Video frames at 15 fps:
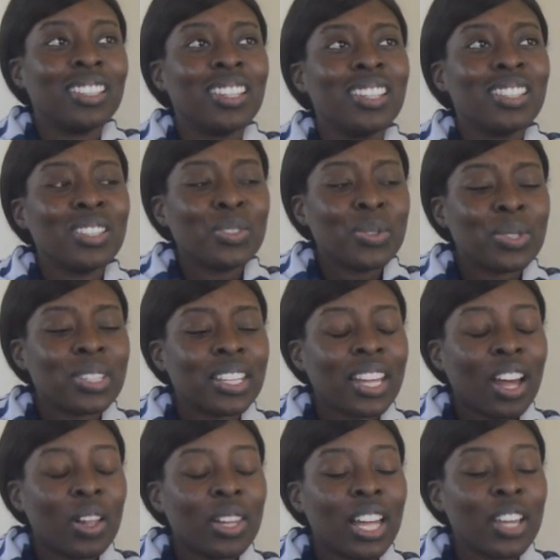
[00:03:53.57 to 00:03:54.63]
it's interesting
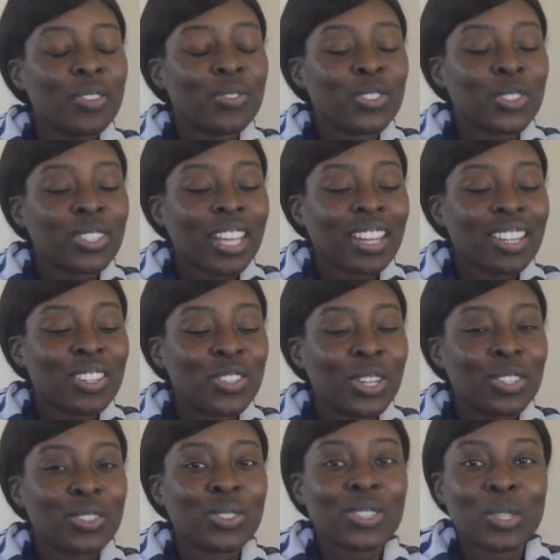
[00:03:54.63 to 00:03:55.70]
how life just kind of
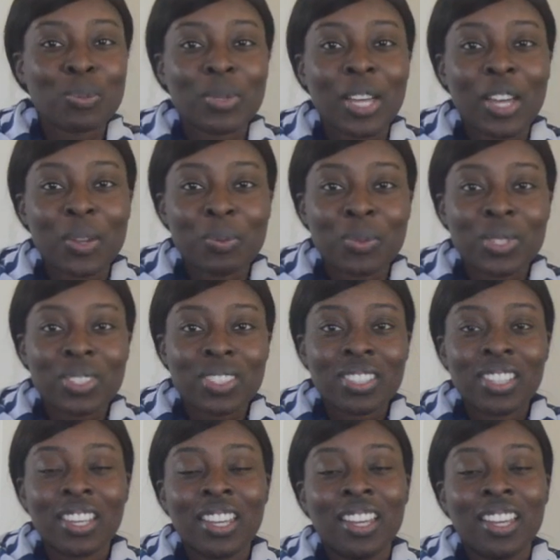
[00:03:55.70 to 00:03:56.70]
changes sometimes.